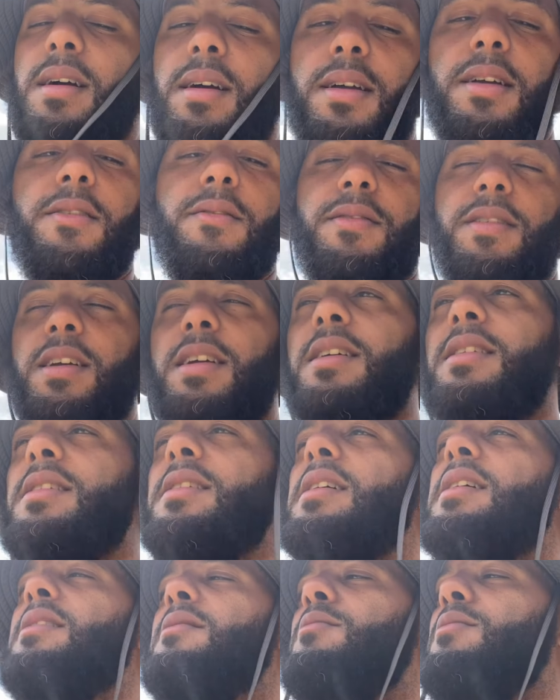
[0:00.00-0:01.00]

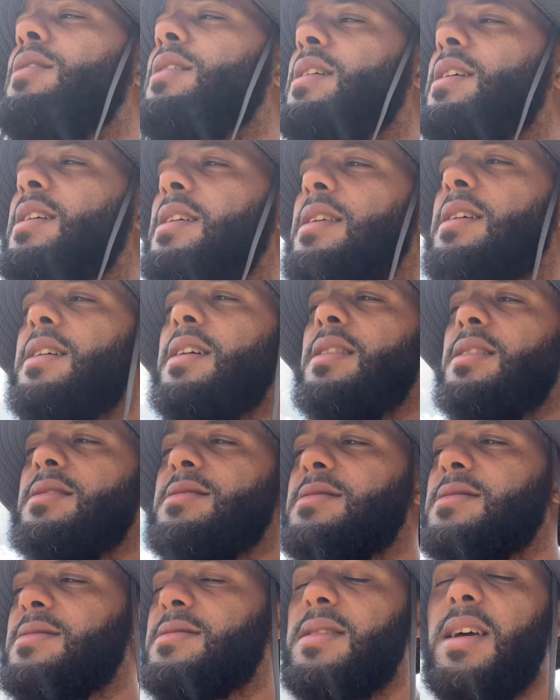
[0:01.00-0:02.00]
if what Kenny
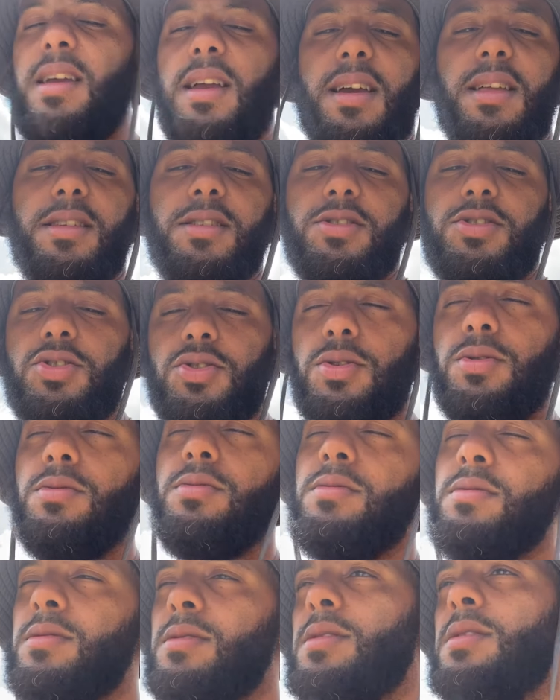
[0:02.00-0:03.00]
Ellis is saying is
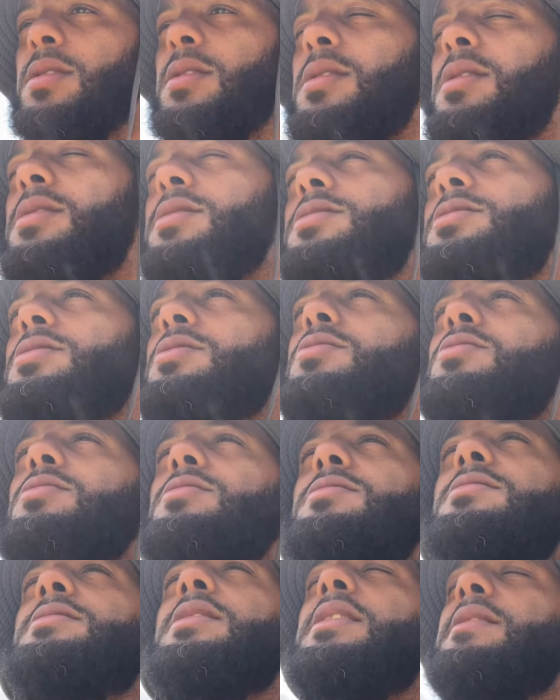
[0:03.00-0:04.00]
true,
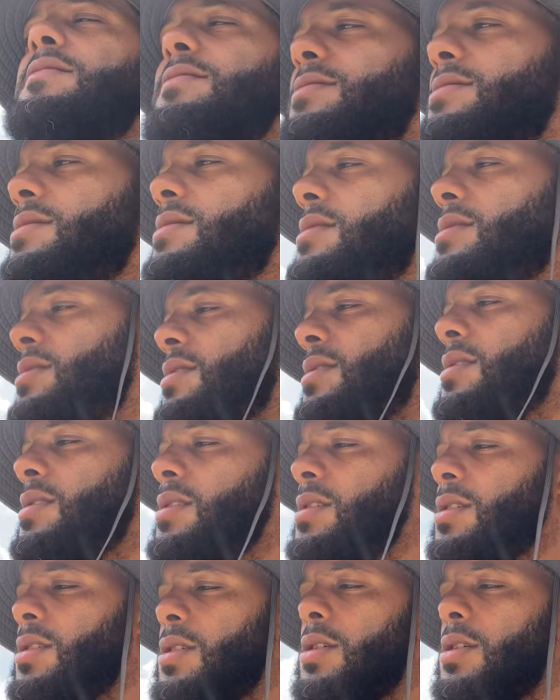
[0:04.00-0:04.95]
Shakur Stevenson,